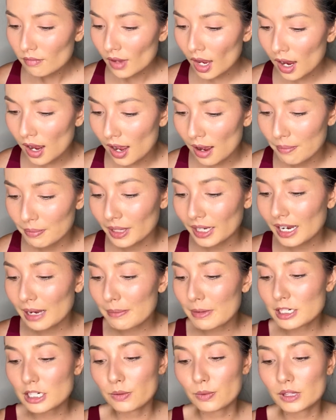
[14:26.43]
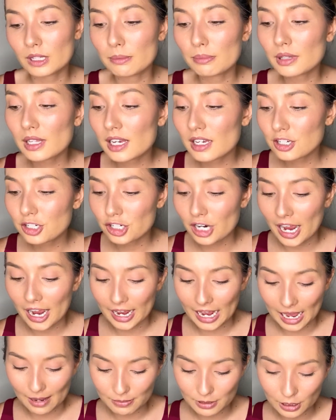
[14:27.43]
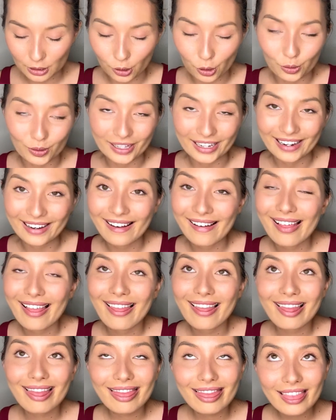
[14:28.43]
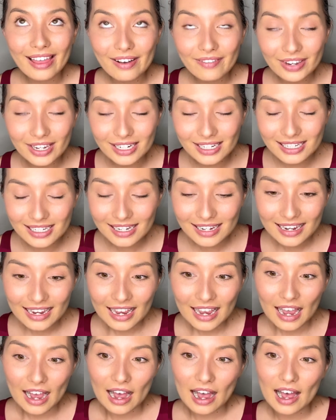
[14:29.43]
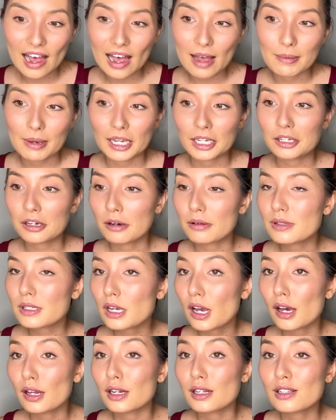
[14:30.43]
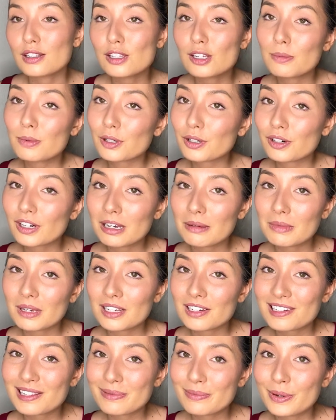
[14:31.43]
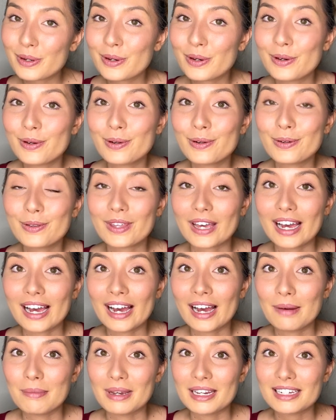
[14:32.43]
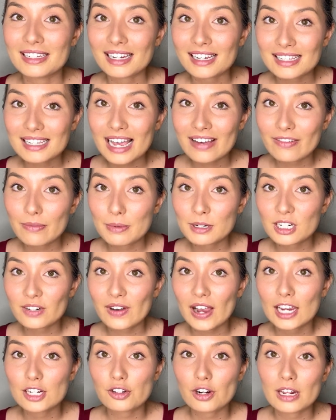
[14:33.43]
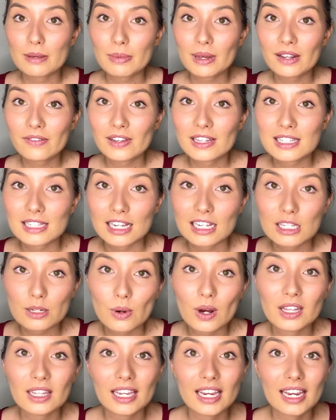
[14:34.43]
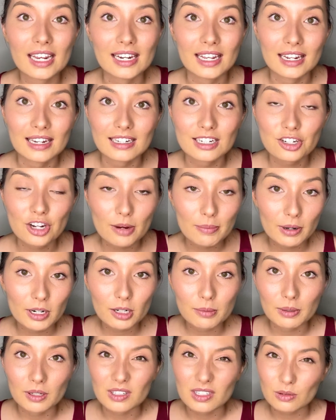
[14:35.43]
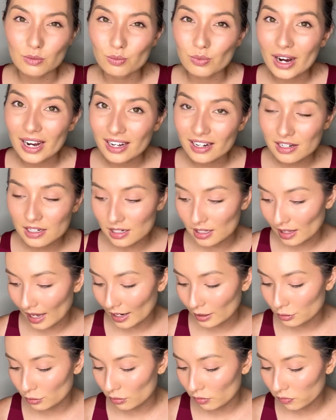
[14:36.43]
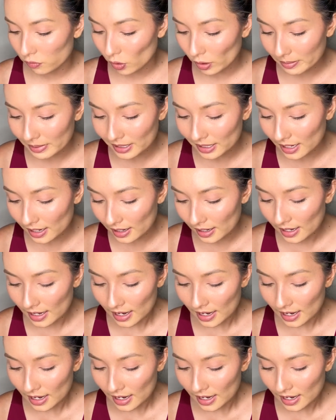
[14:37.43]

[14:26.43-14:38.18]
Um, like I mentioned with the blush, I absolutely love it. Um, it goes on super creamy and smooth. Um, it does have a bunch of hydrating benefits like squalane and shea butter built right into the actual formula.